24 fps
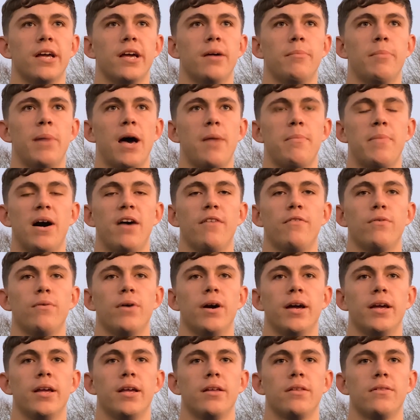a better
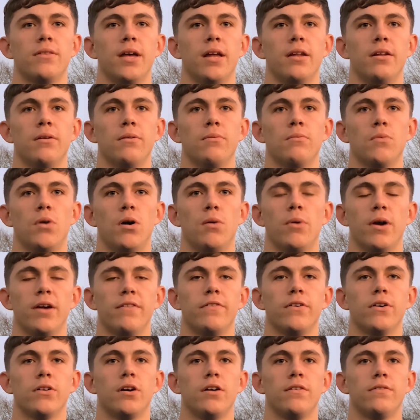pathway than what
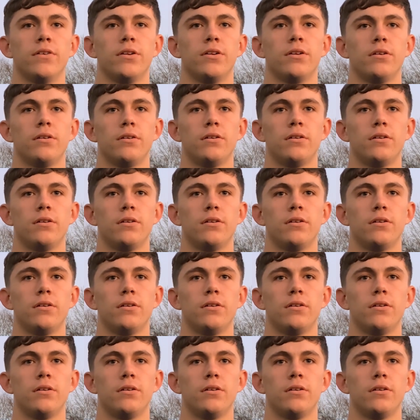Wakefield offered.